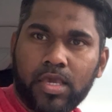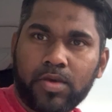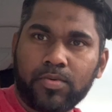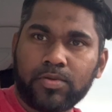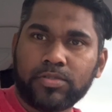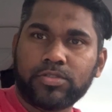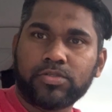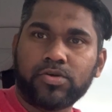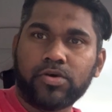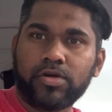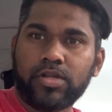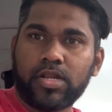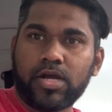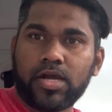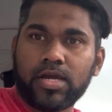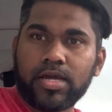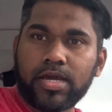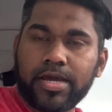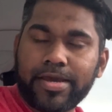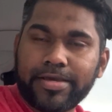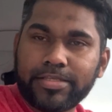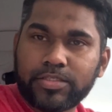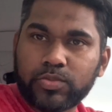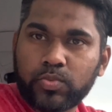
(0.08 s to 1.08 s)
what's going on,
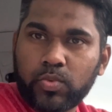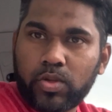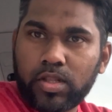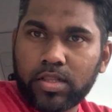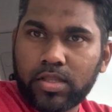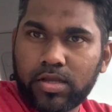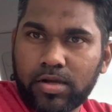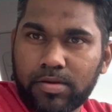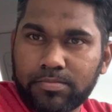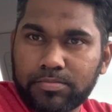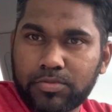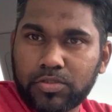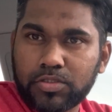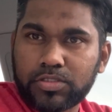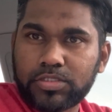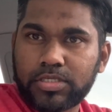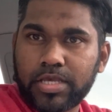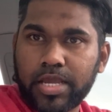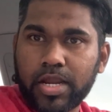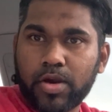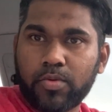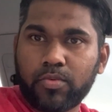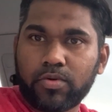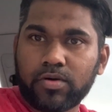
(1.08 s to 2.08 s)
guys? Welcome to
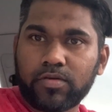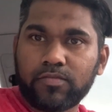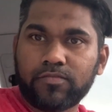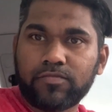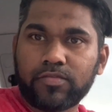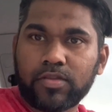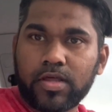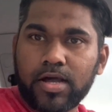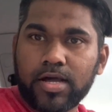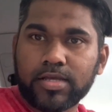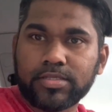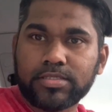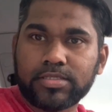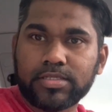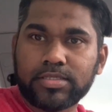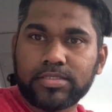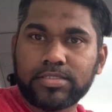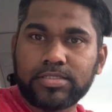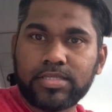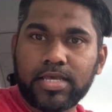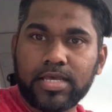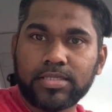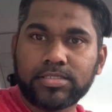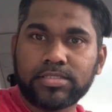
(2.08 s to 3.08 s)
Tech World Vlogs on
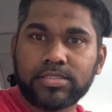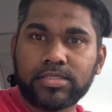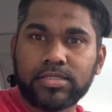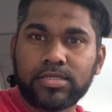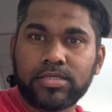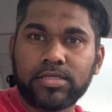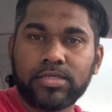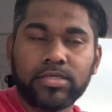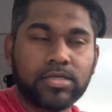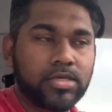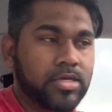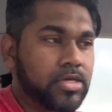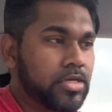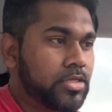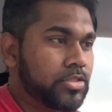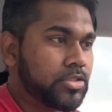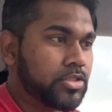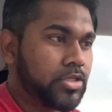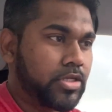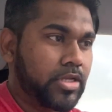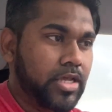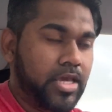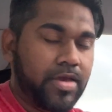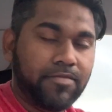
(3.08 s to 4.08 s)
Tesla.
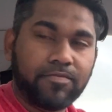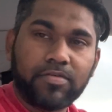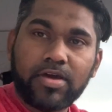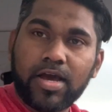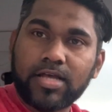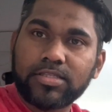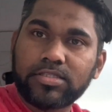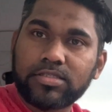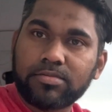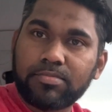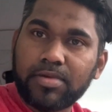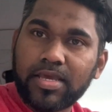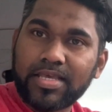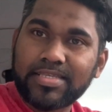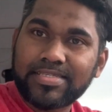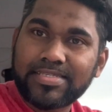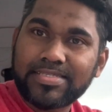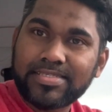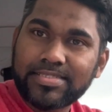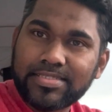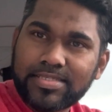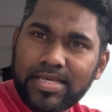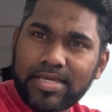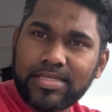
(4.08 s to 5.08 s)
Today I've got some
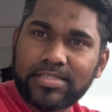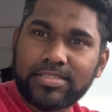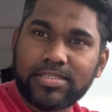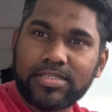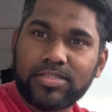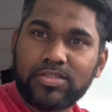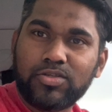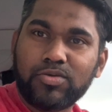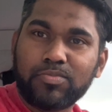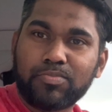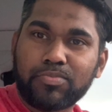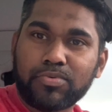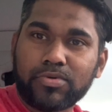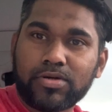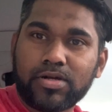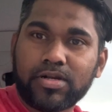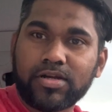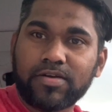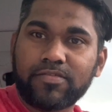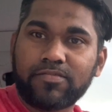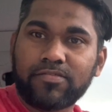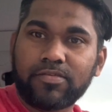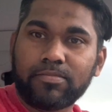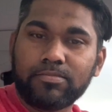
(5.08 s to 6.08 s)
exciting new
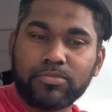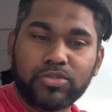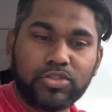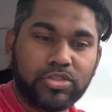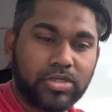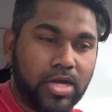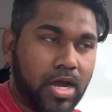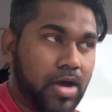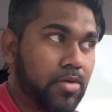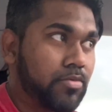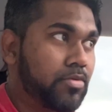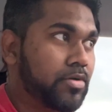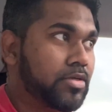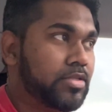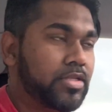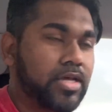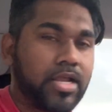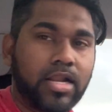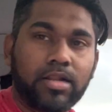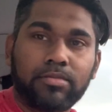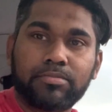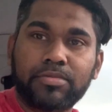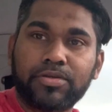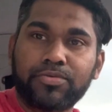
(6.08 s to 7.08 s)
product from Jawa that
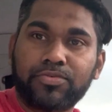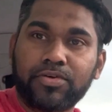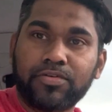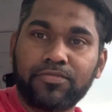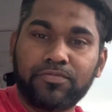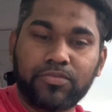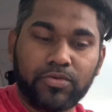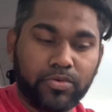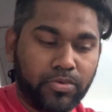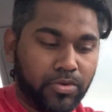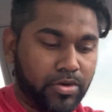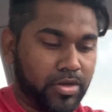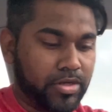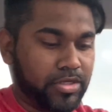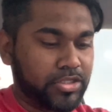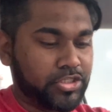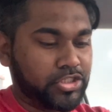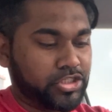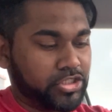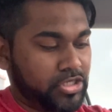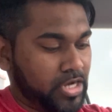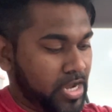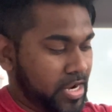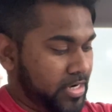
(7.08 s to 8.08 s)
I'll be reviewing on the
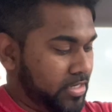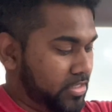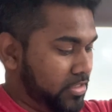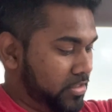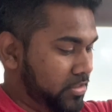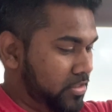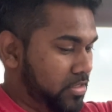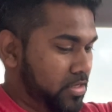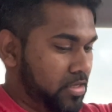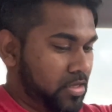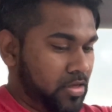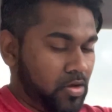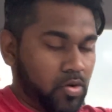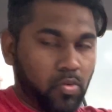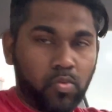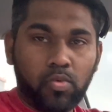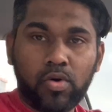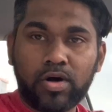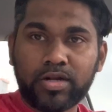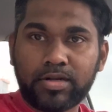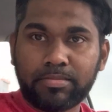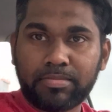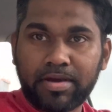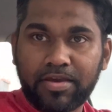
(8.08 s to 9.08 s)
channel.
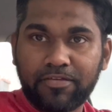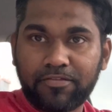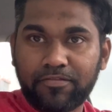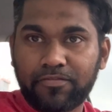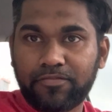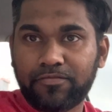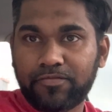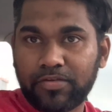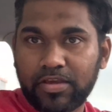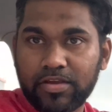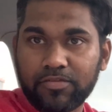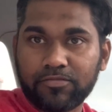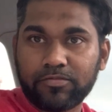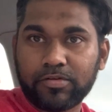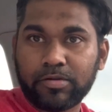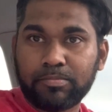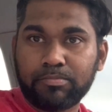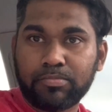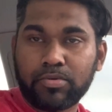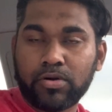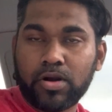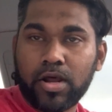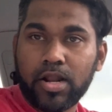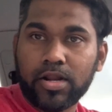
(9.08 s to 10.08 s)
One of my
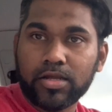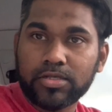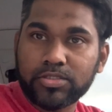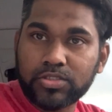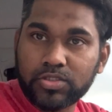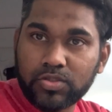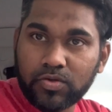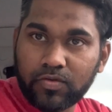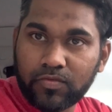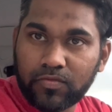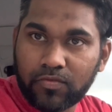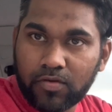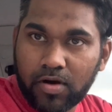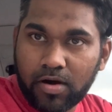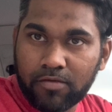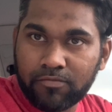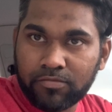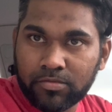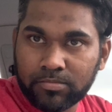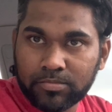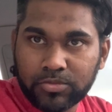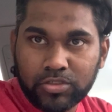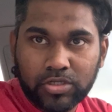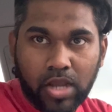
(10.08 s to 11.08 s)
favorite products so far
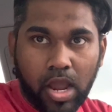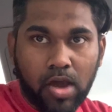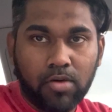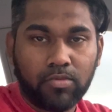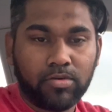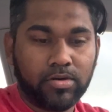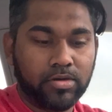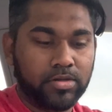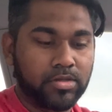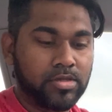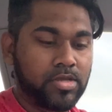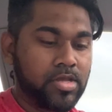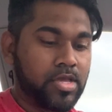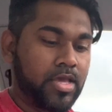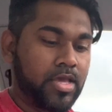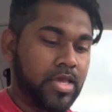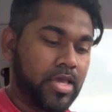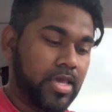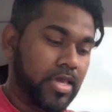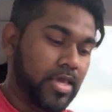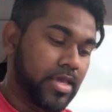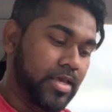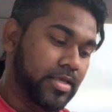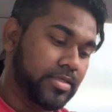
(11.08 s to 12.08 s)
from Jawa
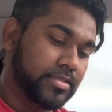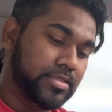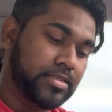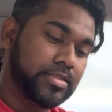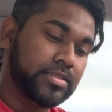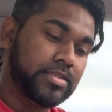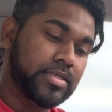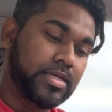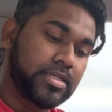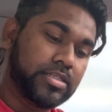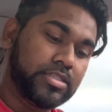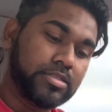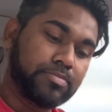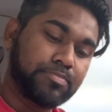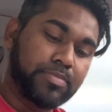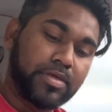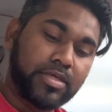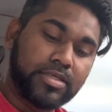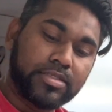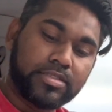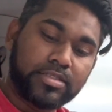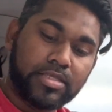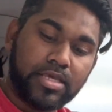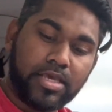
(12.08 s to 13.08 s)
is this
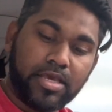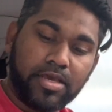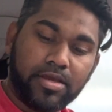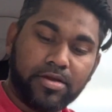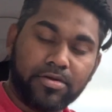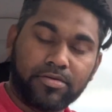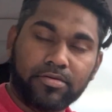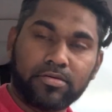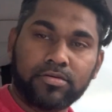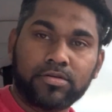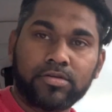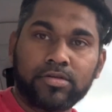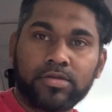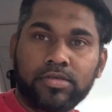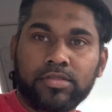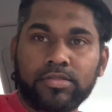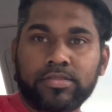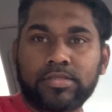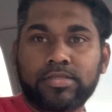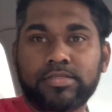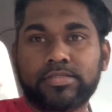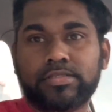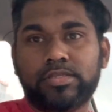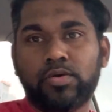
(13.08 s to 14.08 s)
piece here.
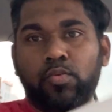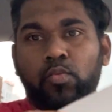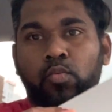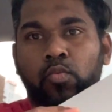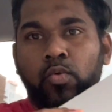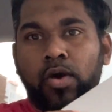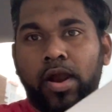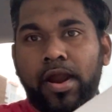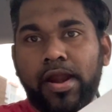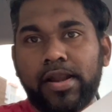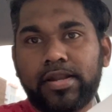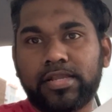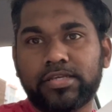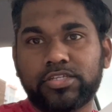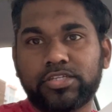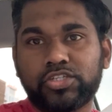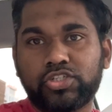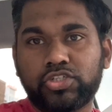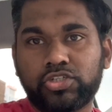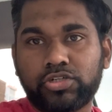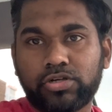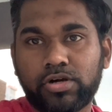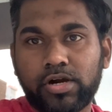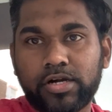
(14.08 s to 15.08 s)
This is the wireless
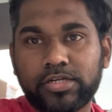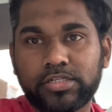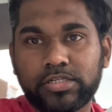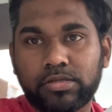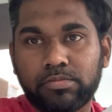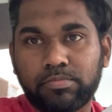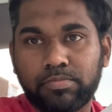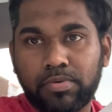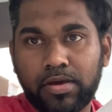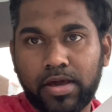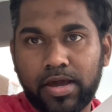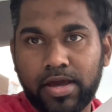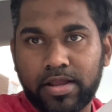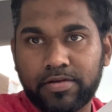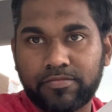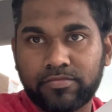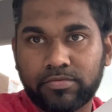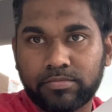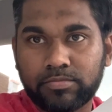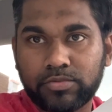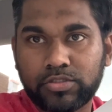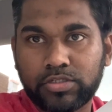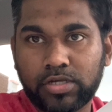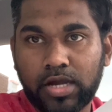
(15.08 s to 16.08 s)
charging pad
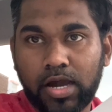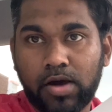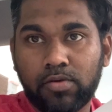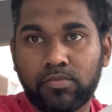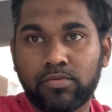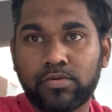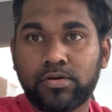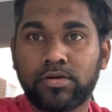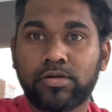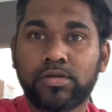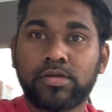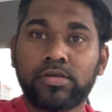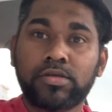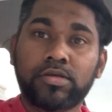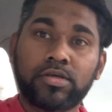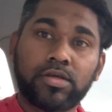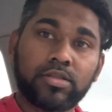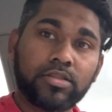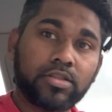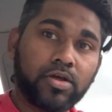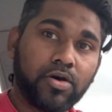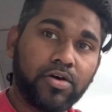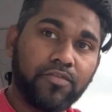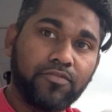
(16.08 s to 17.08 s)
from Jawa.
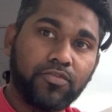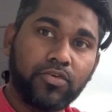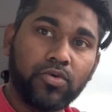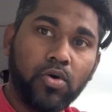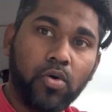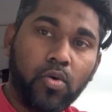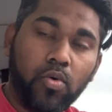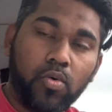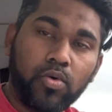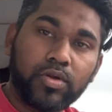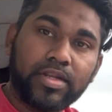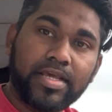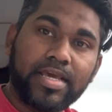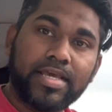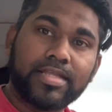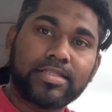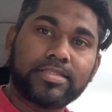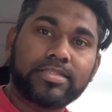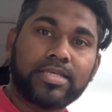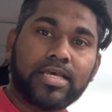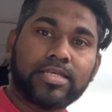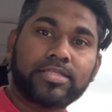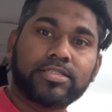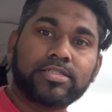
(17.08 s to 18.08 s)
Now, if you own a
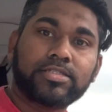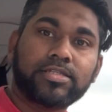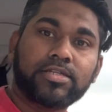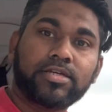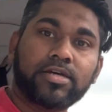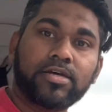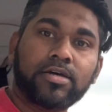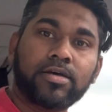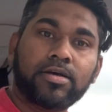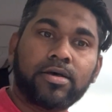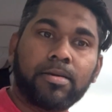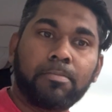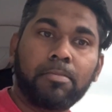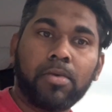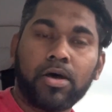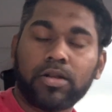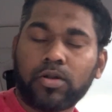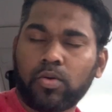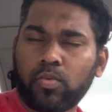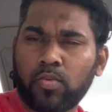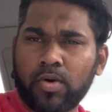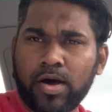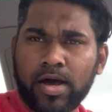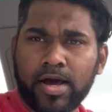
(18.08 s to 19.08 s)
Tesla
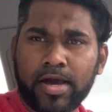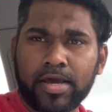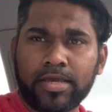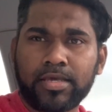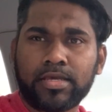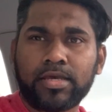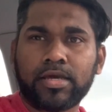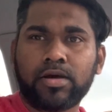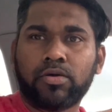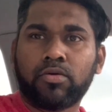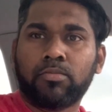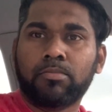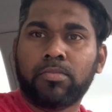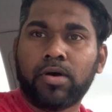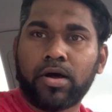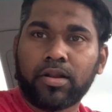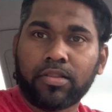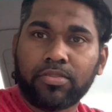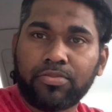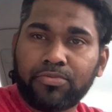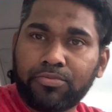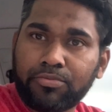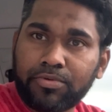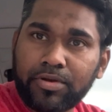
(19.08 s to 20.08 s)
Model Y or
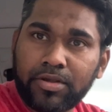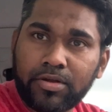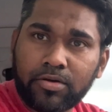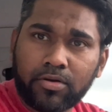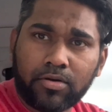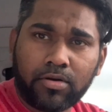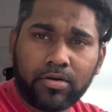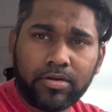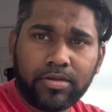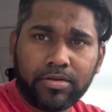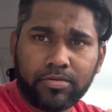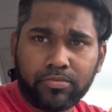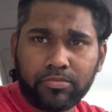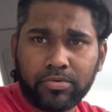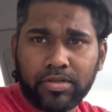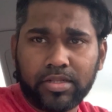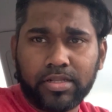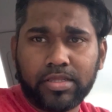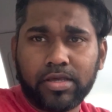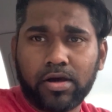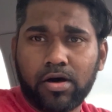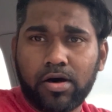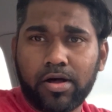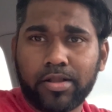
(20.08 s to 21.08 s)
Model 3 or
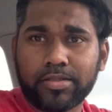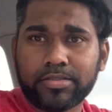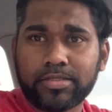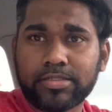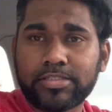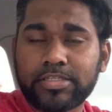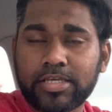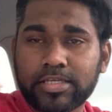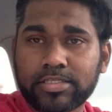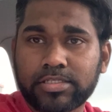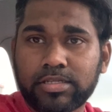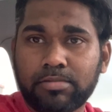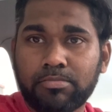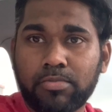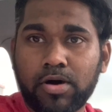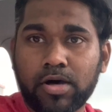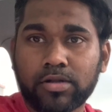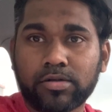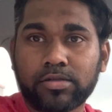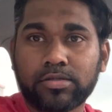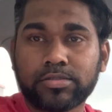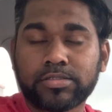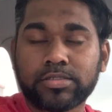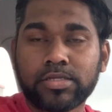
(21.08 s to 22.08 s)
really all the Tesla
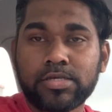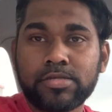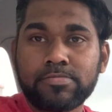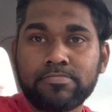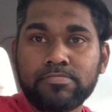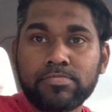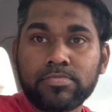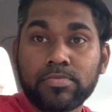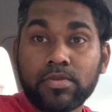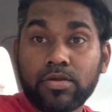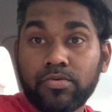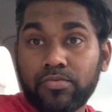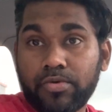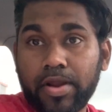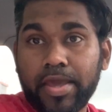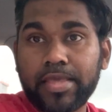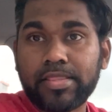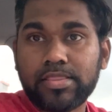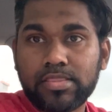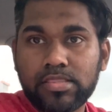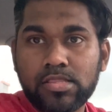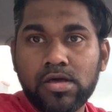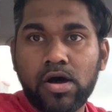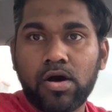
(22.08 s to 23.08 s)
models
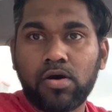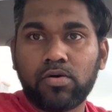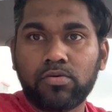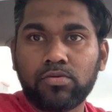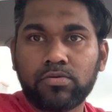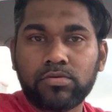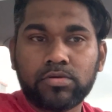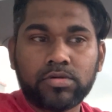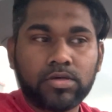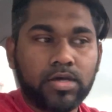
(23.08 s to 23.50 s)
right now,